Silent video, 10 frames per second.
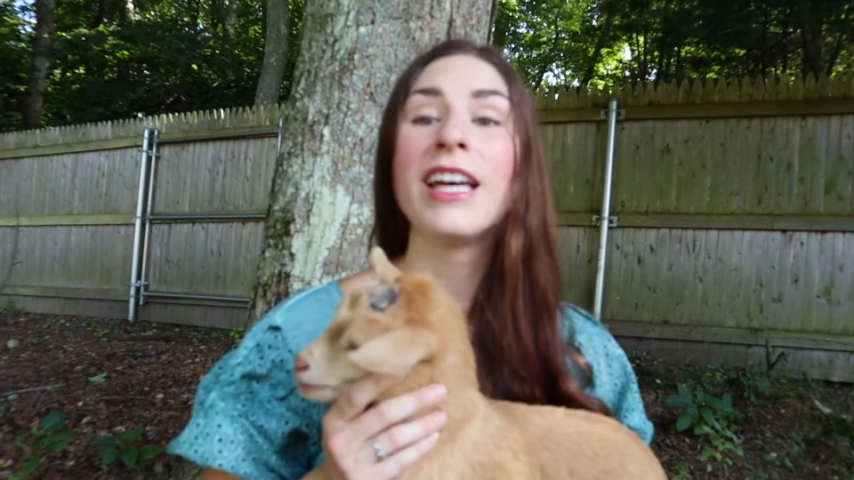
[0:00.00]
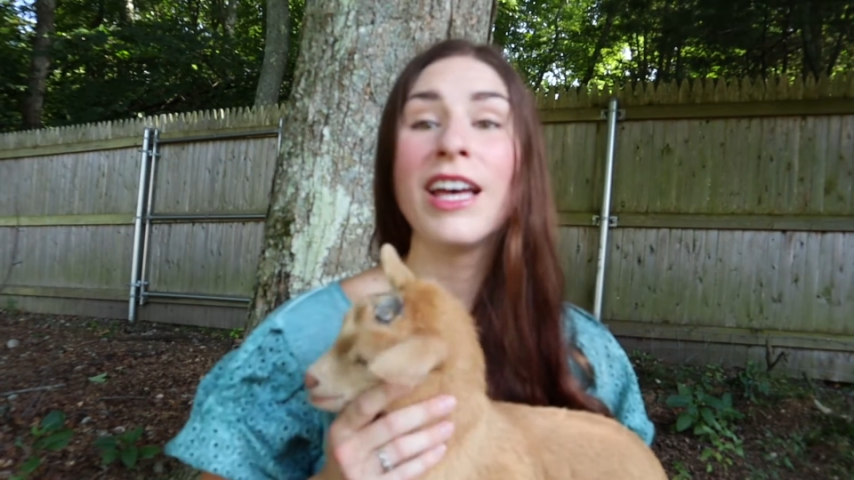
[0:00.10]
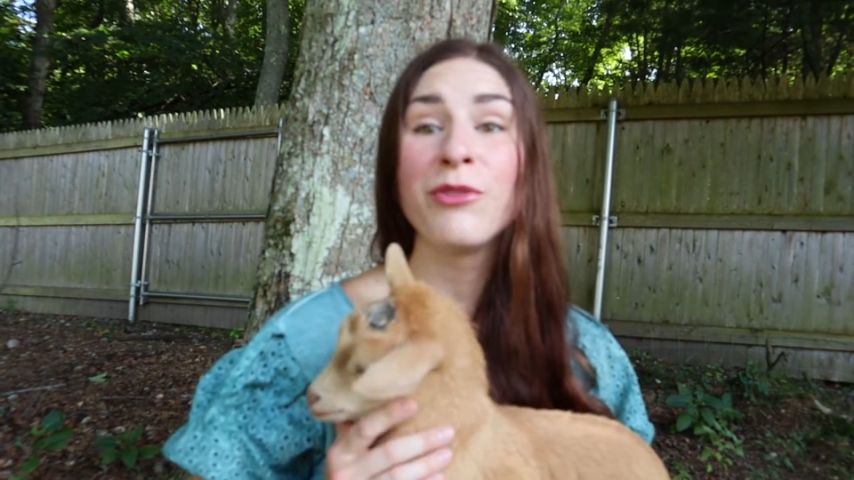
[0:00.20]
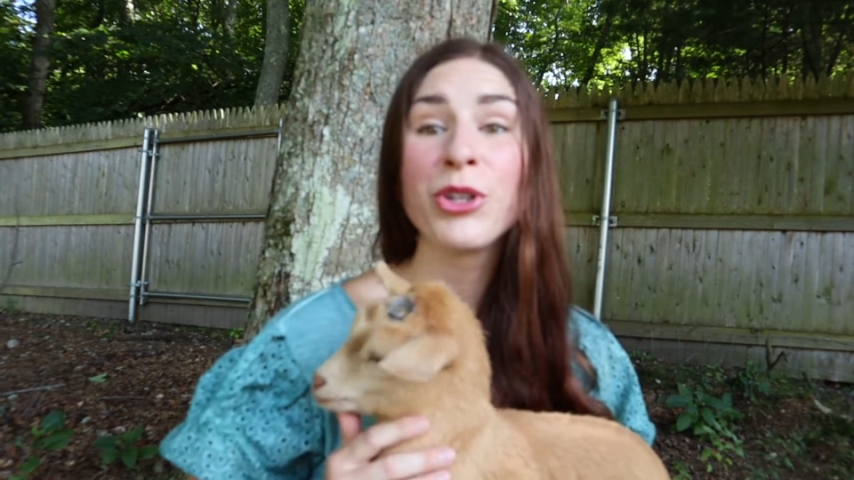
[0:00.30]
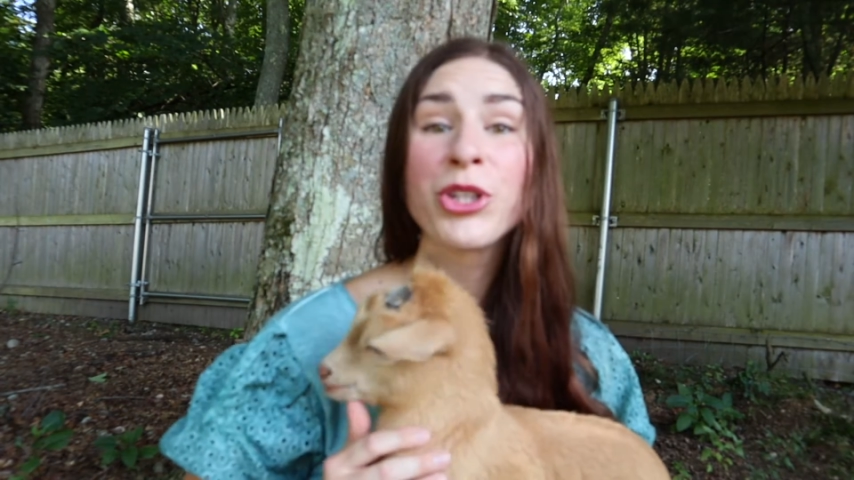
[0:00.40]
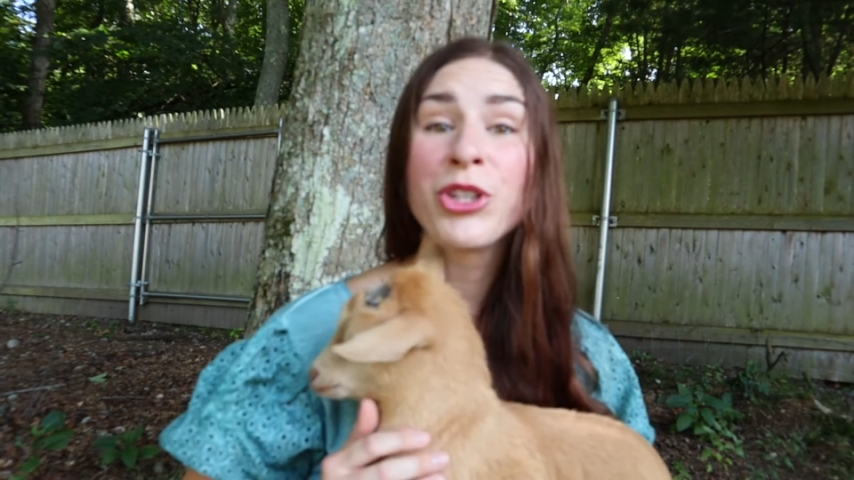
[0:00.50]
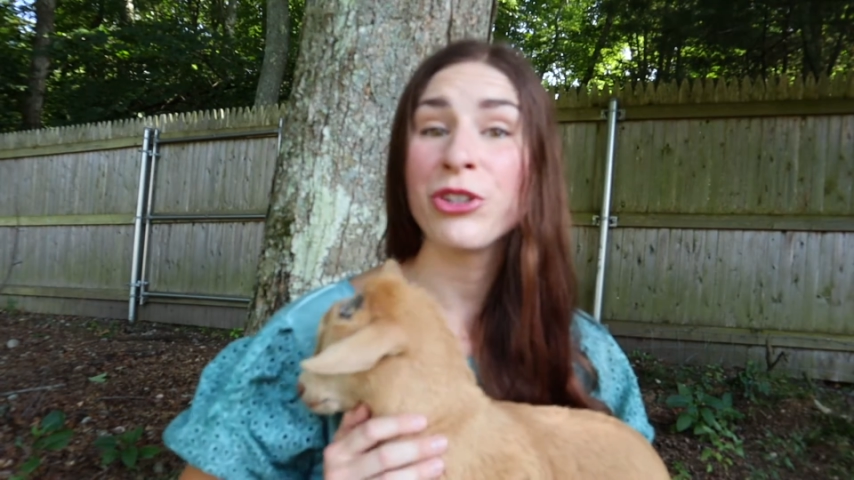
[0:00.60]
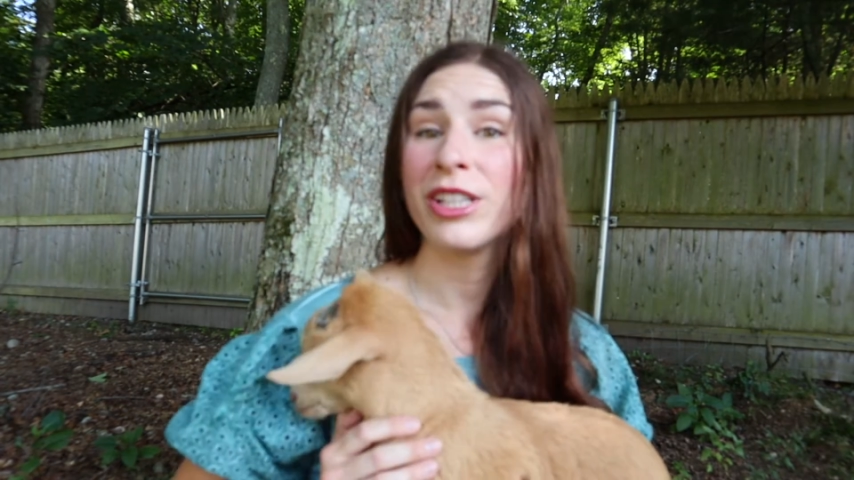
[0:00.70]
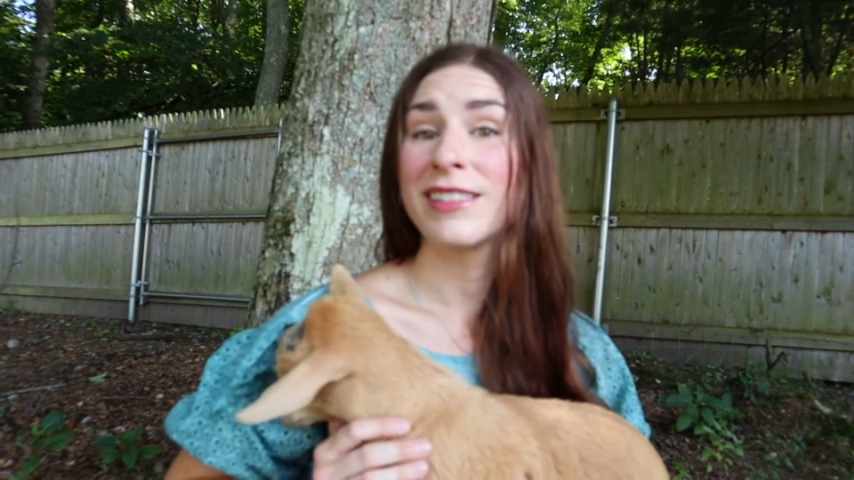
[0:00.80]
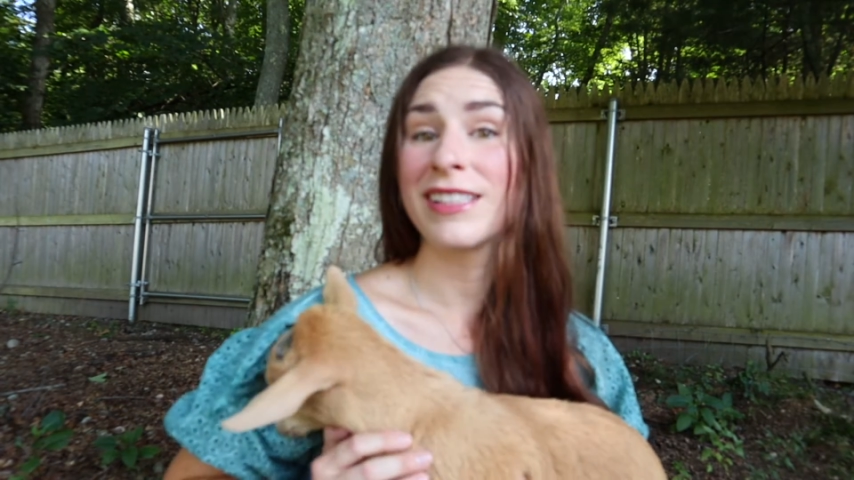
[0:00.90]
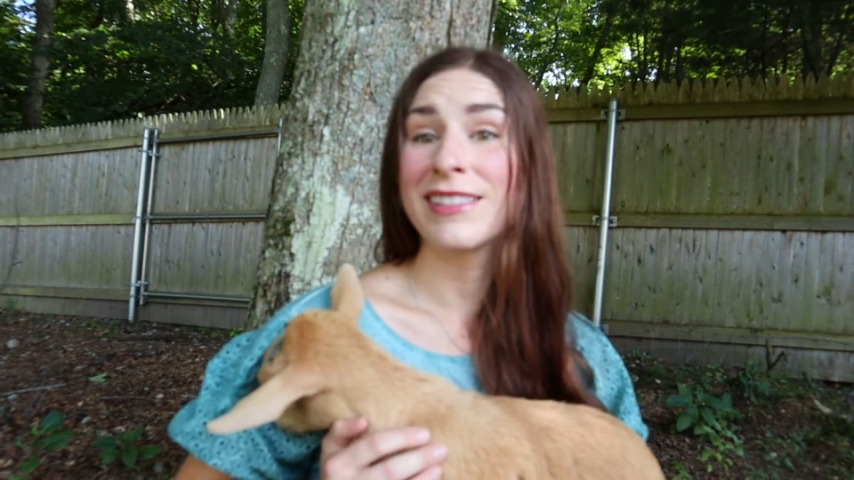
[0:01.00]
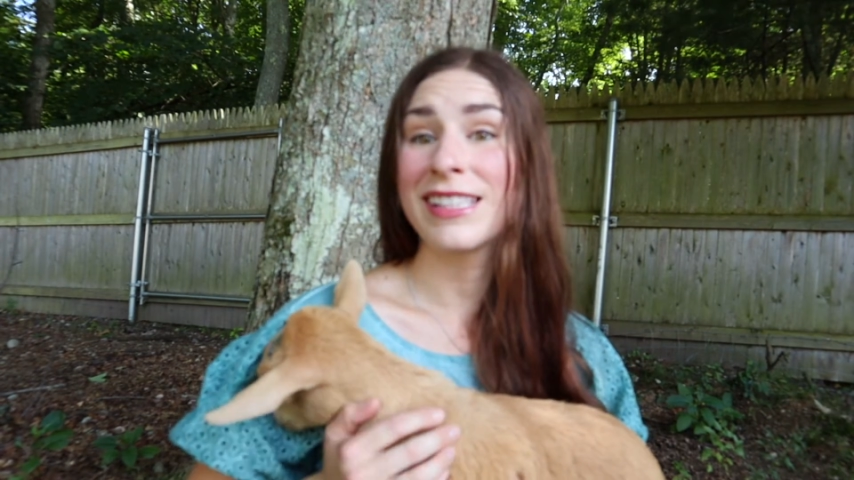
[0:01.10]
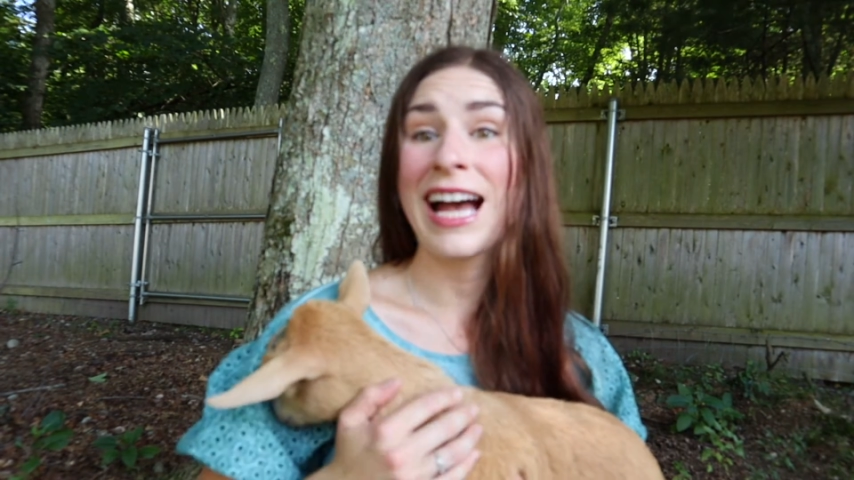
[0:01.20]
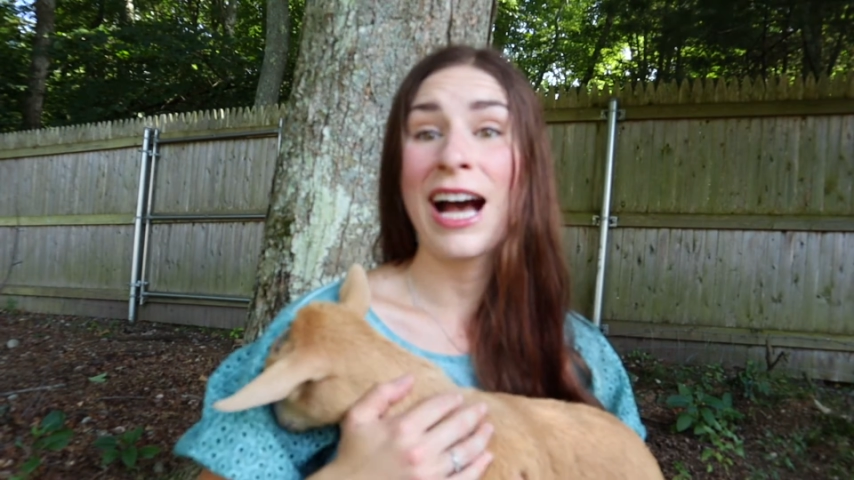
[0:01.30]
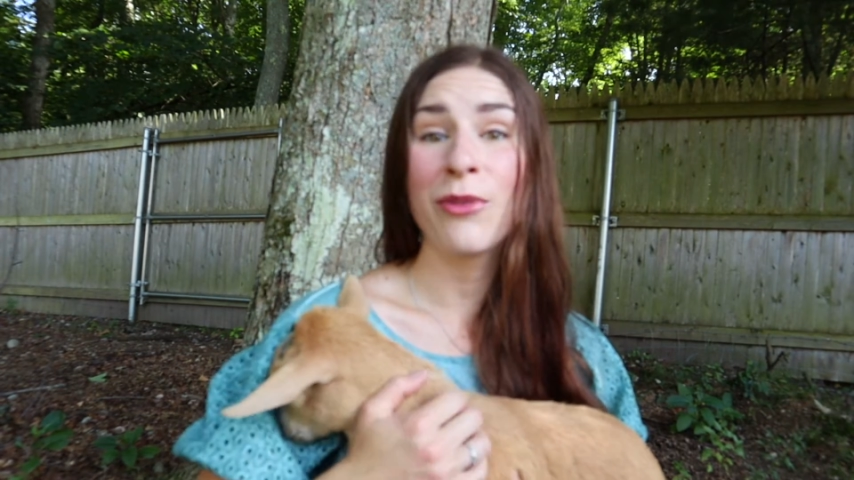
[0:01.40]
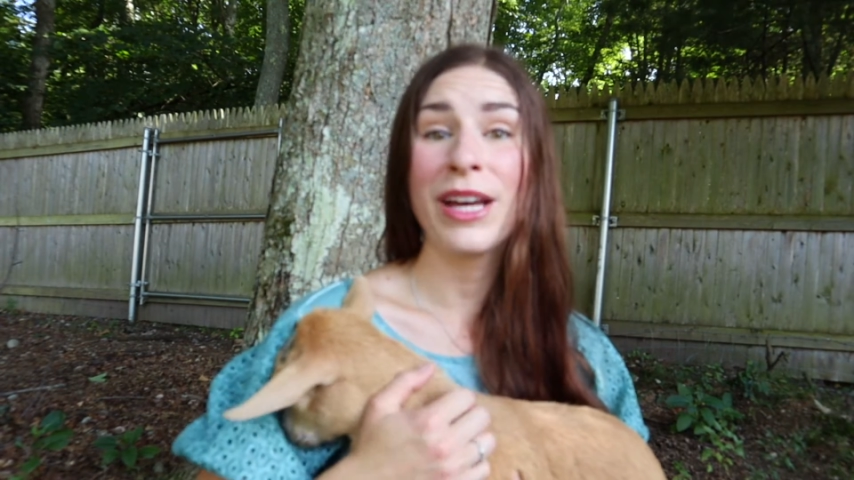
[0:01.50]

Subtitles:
If you're curious as to how